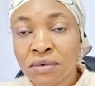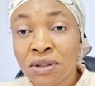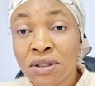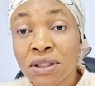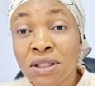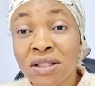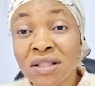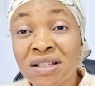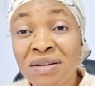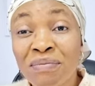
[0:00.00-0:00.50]

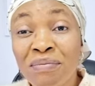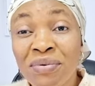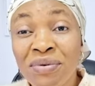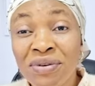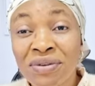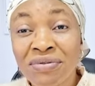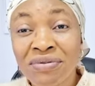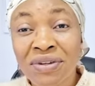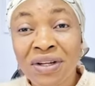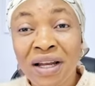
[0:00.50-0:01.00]
It is a
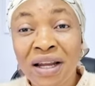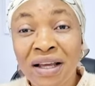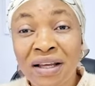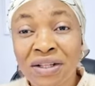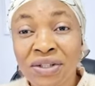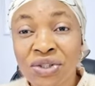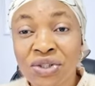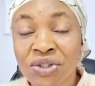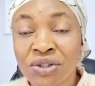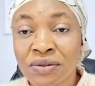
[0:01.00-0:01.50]

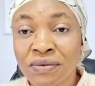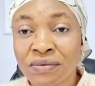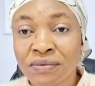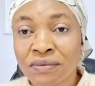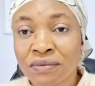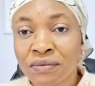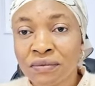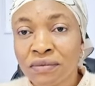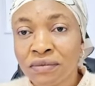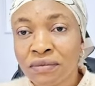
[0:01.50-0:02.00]
privilege
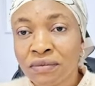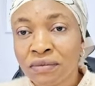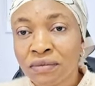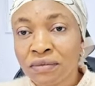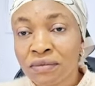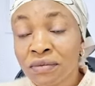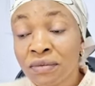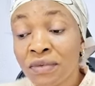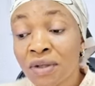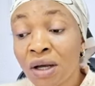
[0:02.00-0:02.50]

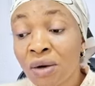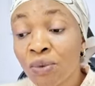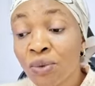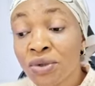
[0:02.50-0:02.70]
that